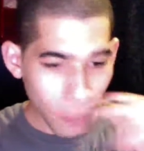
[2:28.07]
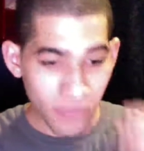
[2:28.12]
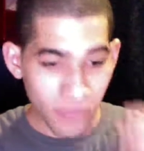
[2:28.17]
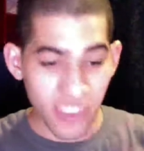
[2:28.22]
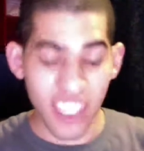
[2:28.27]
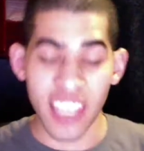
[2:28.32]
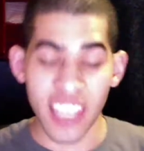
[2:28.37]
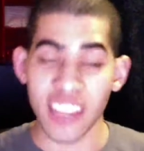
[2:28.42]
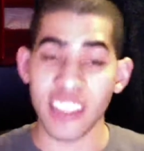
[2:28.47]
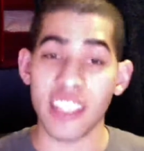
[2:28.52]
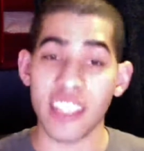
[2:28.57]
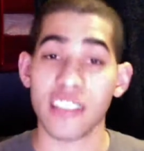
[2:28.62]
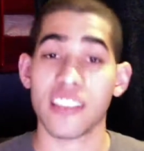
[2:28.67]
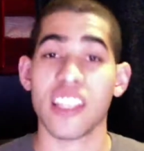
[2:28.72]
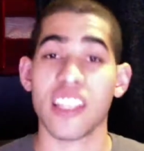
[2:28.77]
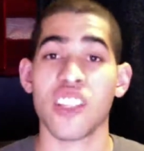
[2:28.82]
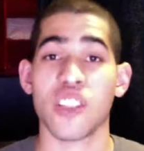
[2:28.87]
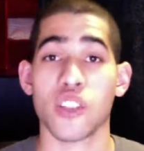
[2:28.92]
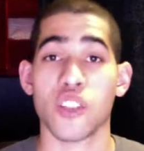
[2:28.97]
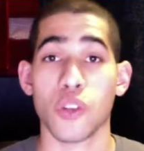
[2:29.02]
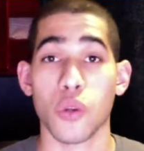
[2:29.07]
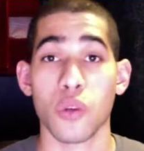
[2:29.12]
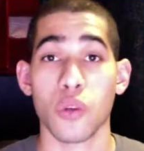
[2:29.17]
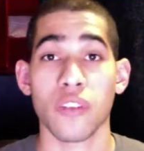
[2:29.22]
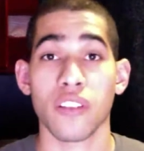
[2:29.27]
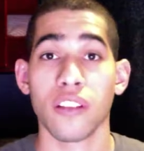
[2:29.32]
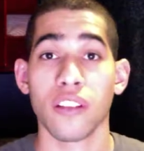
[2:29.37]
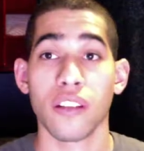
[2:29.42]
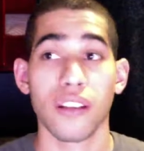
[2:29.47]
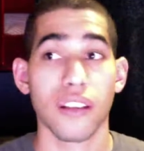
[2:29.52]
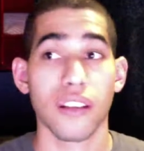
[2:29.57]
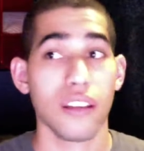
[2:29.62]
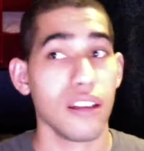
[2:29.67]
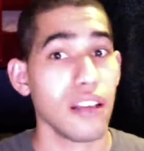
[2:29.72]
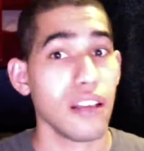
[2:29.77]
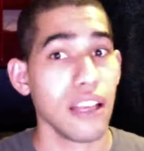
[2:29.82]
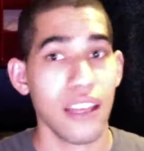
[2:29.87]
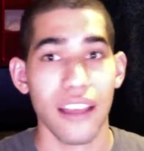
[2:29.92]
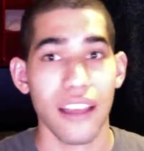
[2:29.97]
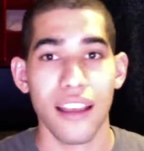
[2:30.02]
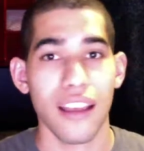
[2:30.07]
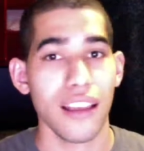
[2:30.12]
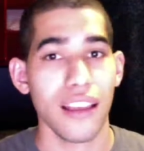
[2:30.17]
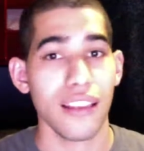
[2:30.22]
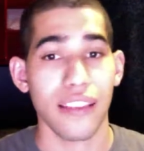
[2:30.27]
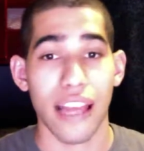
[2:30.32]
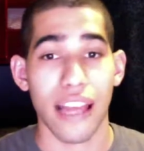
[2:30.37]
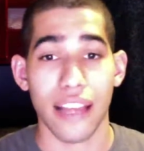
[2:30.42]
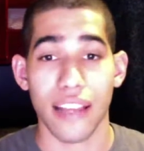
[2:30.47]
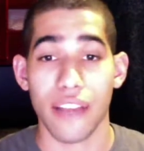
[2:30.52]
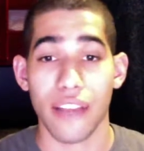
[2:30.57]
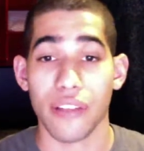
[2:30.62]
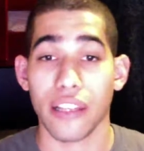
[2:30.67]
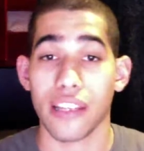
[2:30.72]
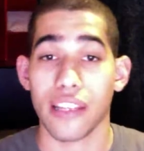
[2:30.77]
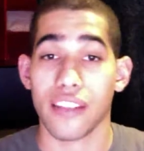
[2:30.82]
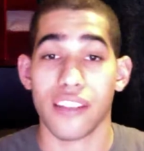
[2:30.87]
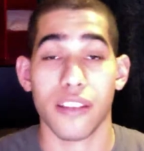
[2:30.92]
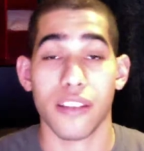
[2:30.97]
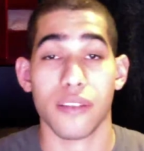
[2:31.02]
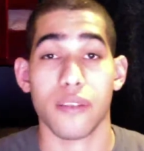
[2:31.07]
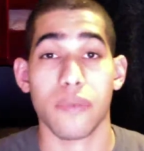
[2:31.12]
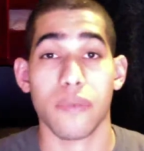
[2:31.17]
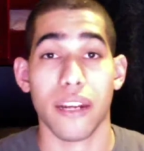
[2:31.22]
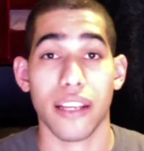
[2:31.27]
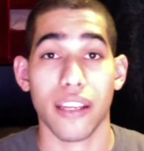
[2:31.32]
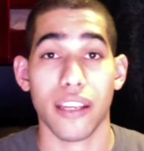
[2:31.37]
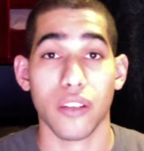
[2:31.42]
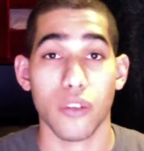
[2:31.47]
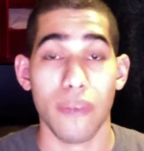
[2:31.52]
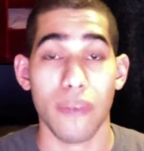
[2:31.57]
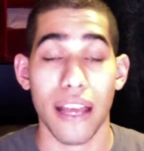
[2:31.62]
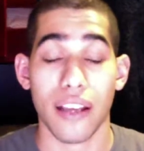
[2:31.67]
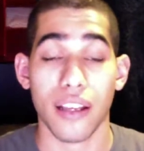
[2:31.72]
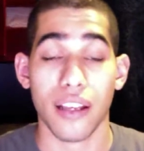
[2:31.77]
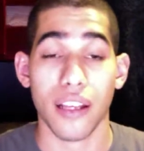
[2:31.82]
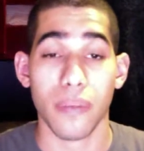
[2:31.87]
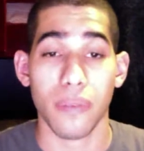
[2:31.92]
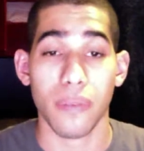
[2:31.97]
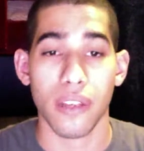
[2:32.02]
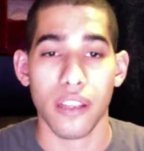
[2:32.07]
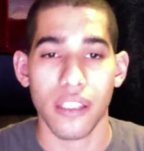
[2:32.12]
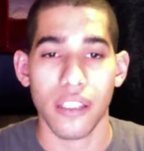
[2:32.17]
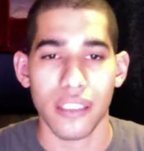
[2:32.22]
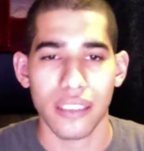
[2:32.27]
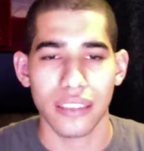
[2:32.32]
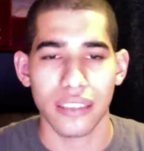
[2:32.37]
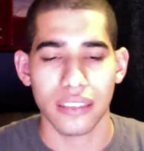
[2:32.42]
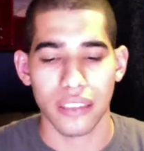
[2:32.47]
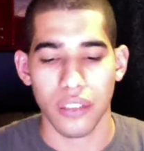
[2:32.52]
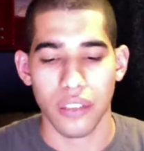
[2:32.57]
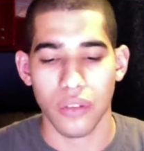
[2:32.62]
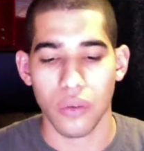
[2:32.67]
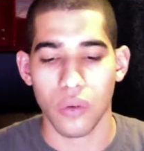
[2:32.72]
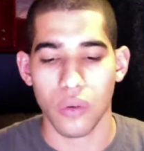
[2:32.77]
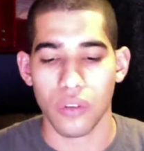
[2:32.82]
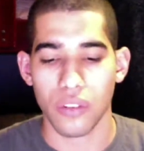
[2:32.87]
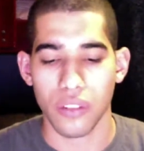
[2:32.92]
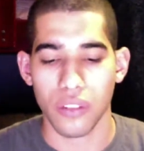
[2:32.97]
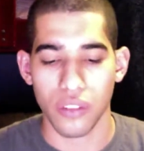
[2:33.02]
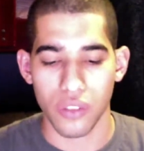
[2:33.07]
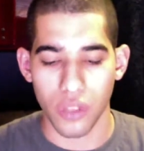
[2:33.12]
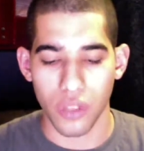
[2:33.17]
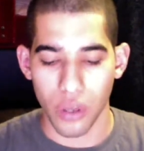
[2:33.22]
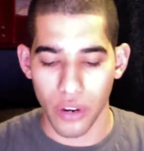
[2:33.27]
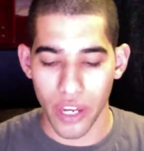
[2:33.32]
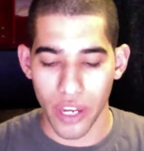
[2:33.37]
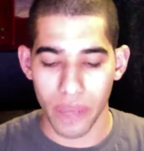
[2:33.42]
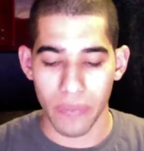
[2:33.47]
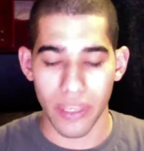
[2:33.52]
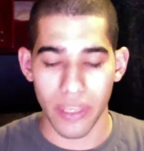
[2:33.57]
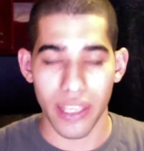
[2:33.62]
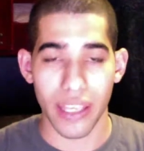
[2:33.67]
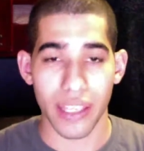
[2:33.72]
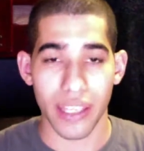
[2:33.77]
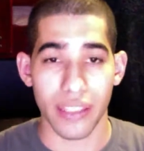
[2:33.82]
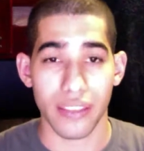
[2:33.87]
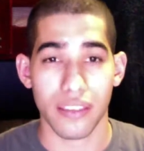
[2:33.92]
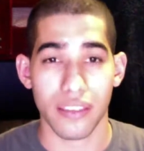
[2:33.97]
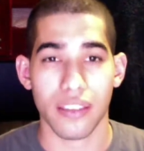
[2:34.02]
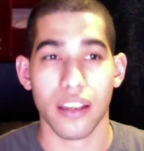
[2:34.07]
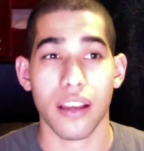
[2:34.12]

in this issue, that relationship is about to kindle back up. So the story begins.